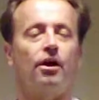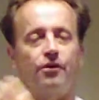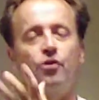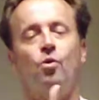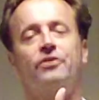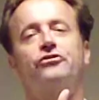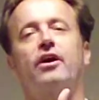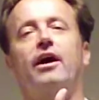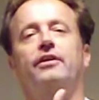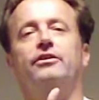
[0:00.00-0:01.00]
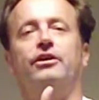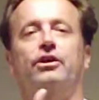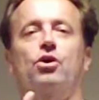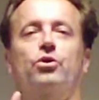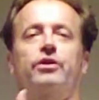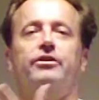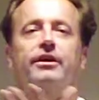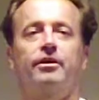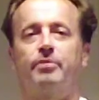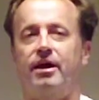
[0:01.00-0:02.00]
the one side, you go to another,
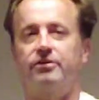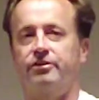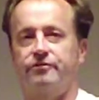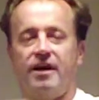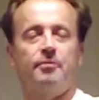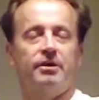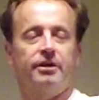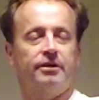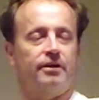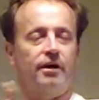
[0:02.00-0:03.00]
you abandon your family,